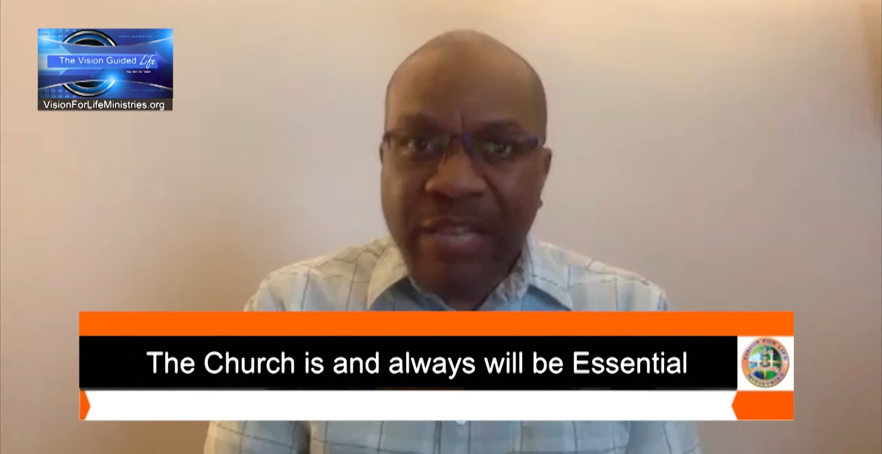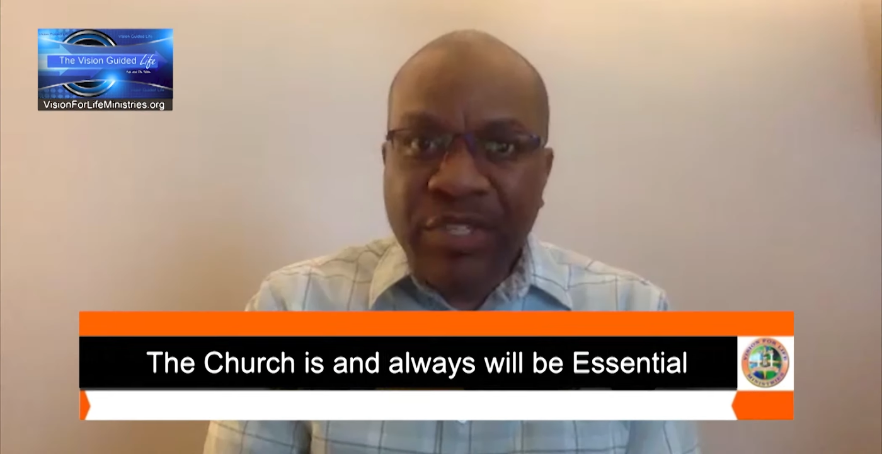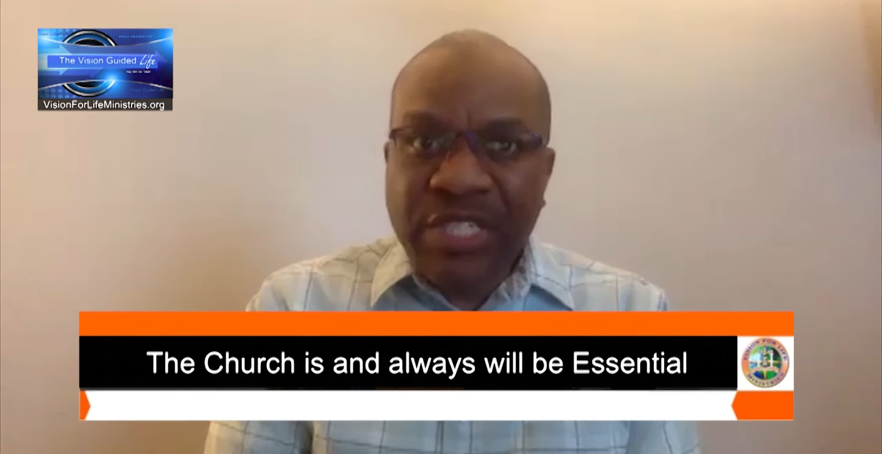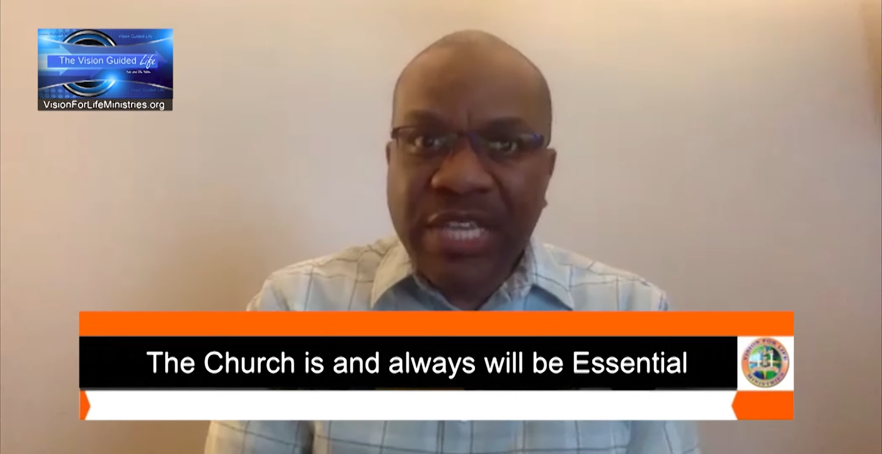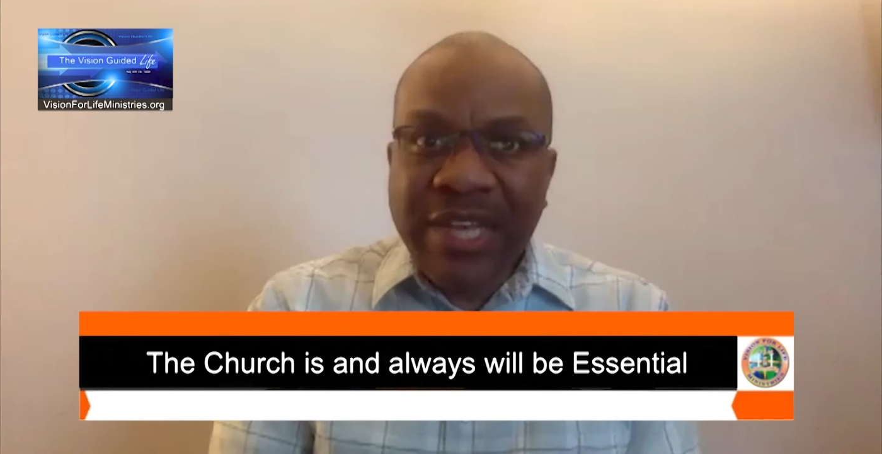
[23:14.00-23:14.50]

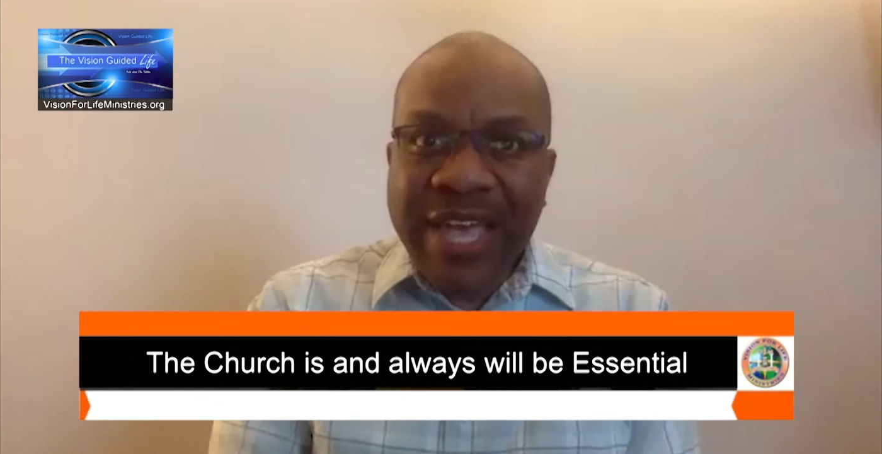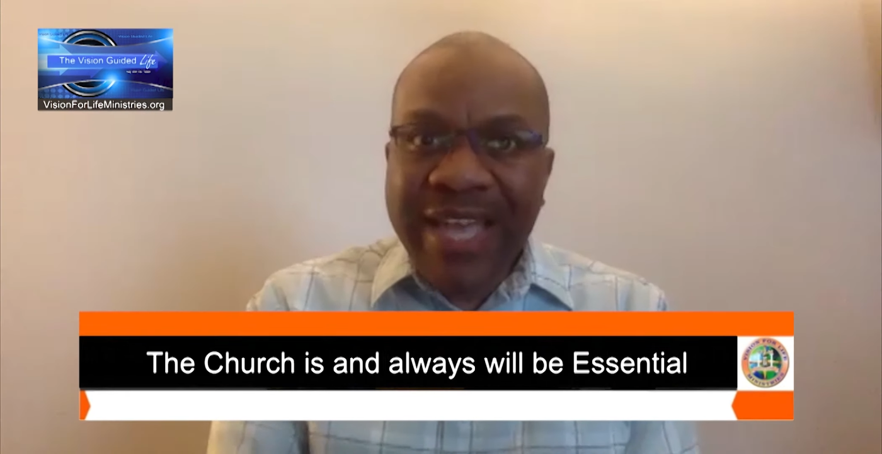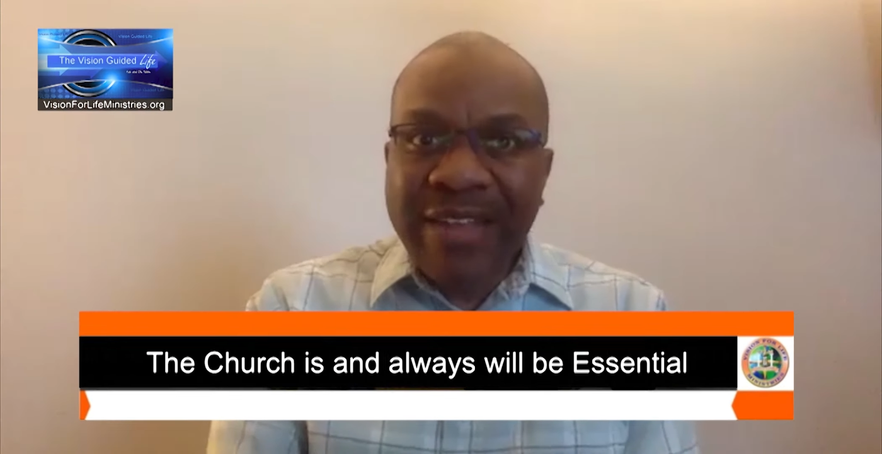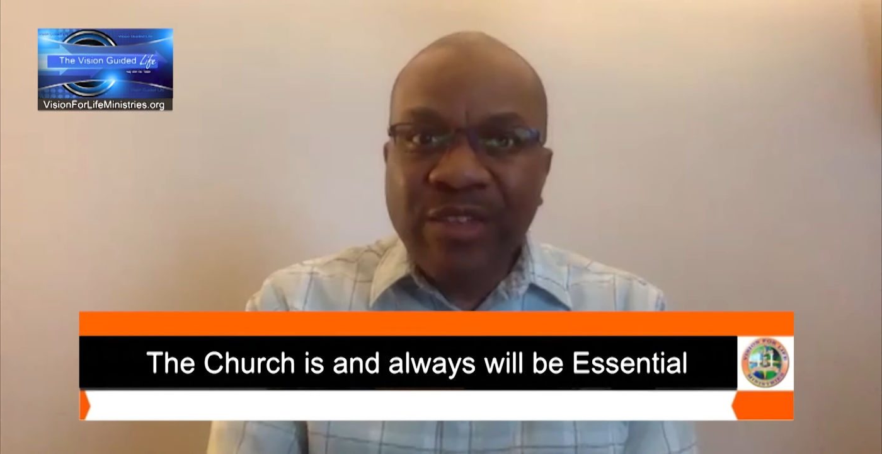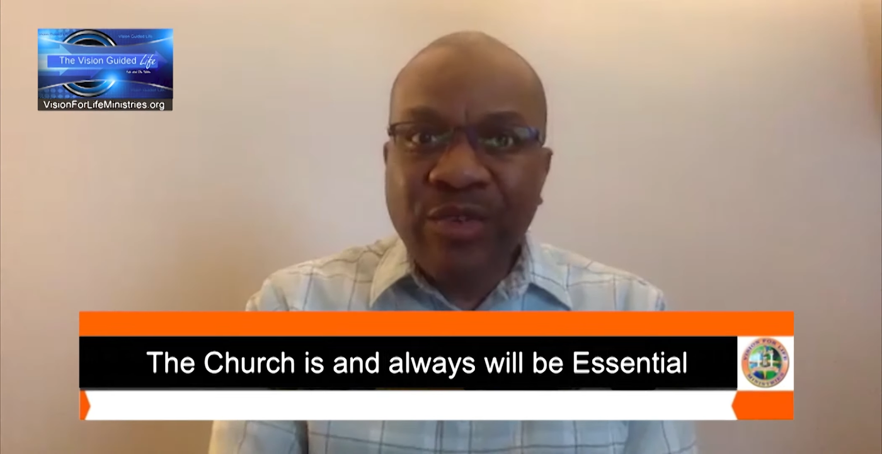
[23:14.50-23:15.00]
agenda
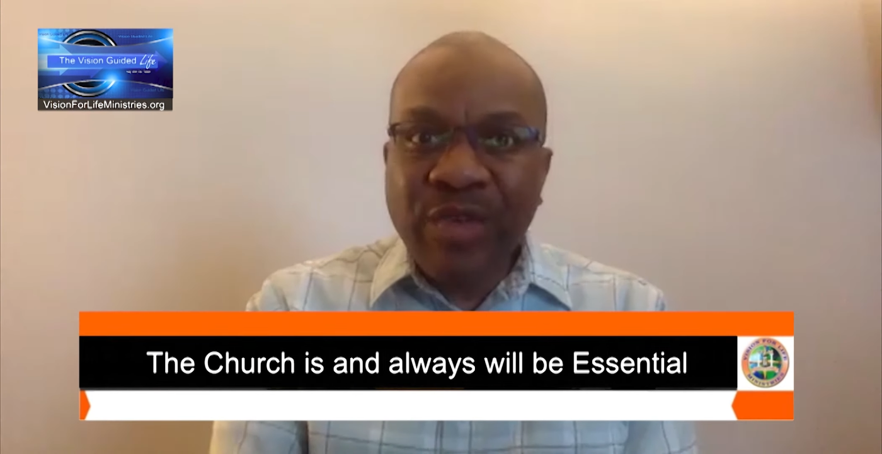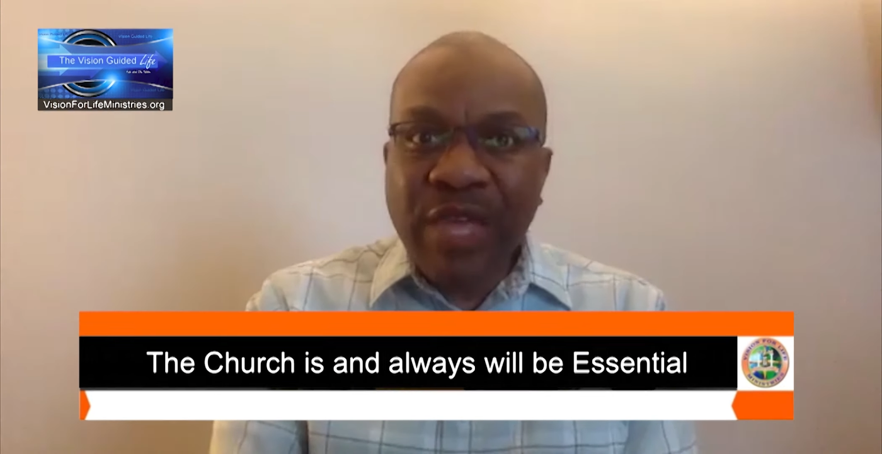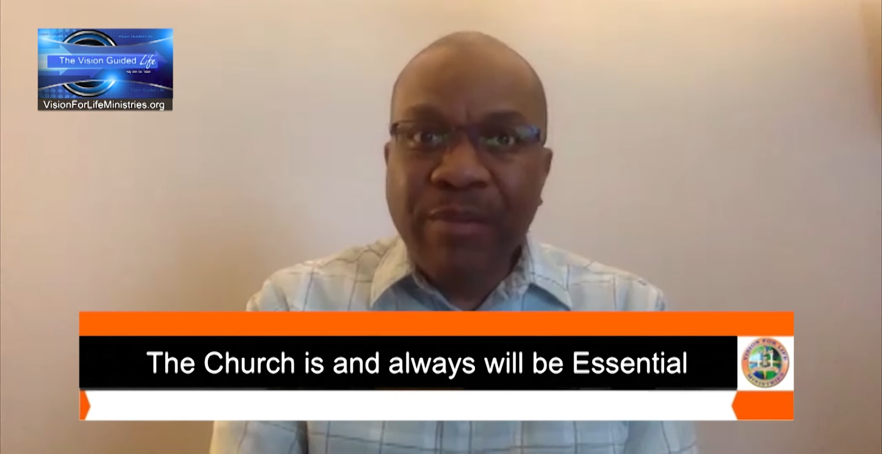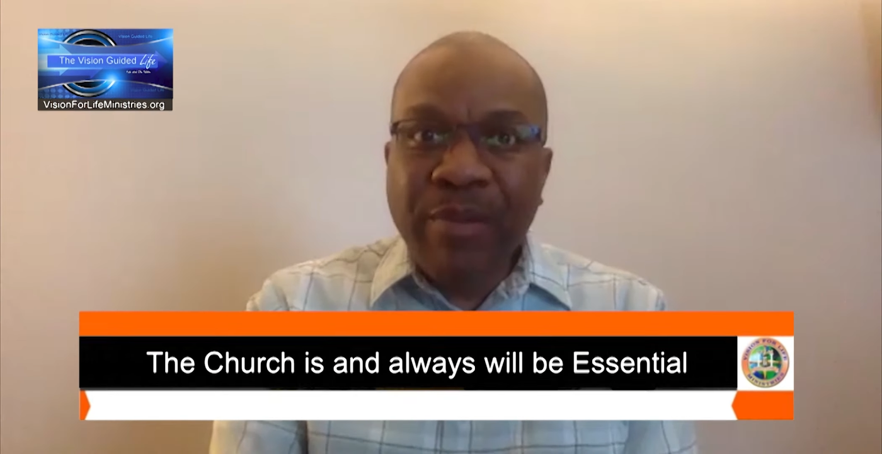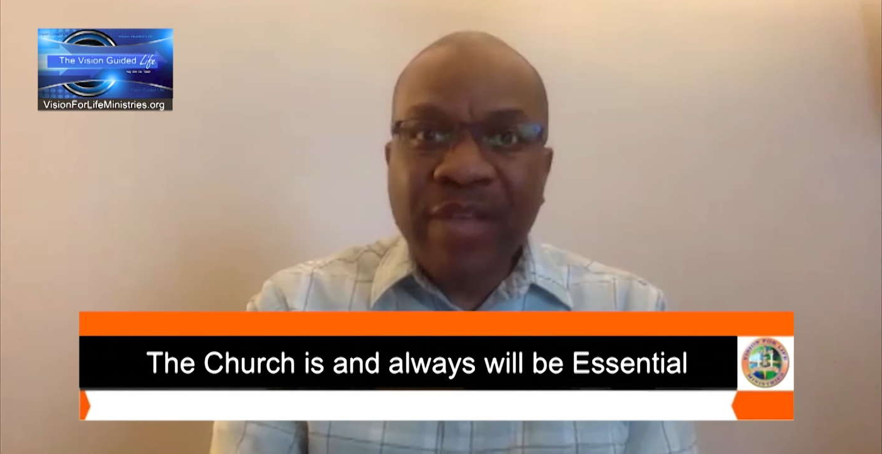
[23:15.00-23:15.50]
and to
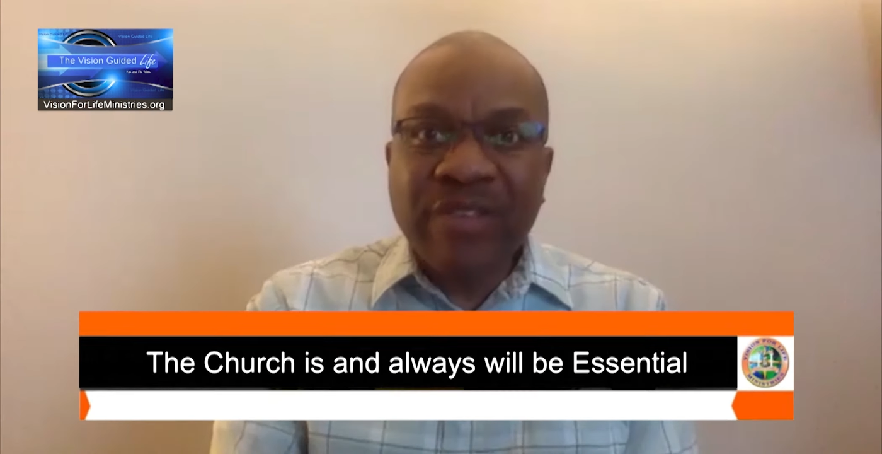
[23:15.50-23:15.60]
impact